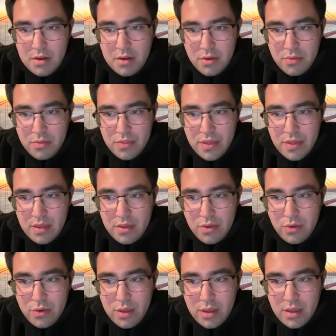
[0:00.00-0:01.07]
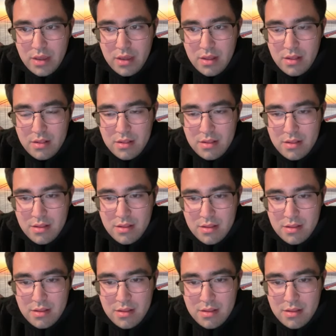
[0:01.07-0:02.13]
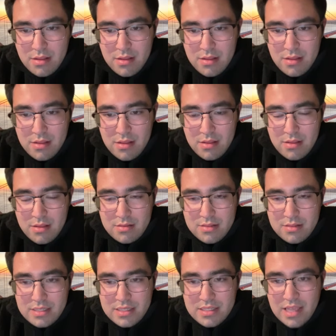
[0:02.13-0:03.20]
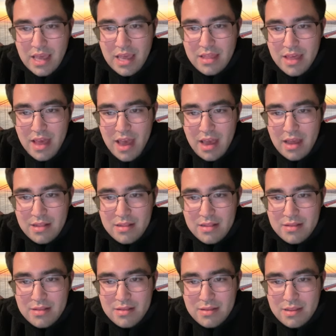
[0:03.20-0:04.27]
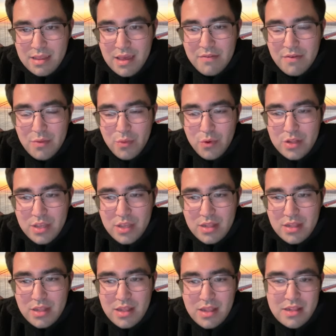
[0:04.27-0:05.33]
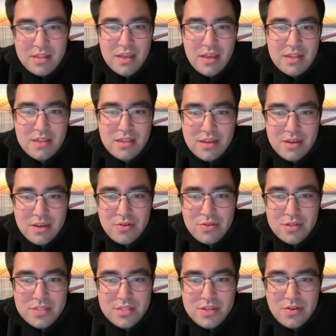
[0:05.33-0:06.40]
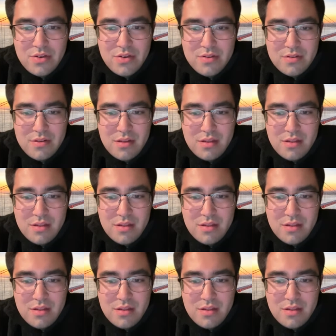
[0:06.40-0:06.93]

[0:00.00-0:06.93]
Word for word: I, I you can say that given what he did at the end of the year this year.